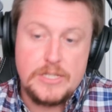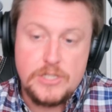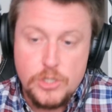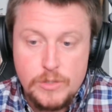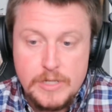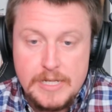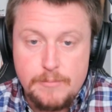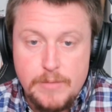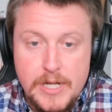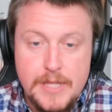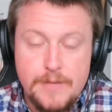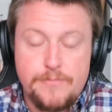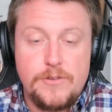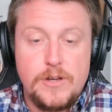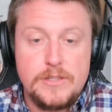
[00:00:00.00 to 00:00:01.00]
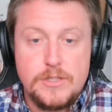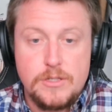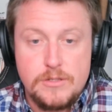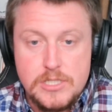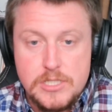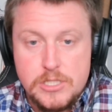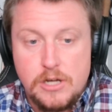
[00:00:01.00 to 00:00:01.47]
We do need money up
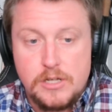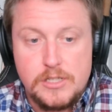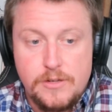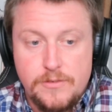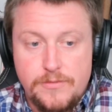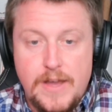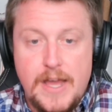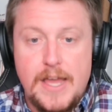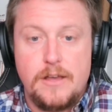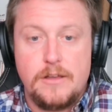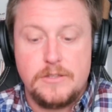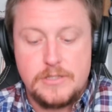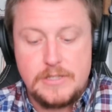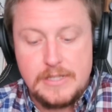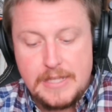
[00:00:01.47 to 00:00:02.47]
front though to start their file.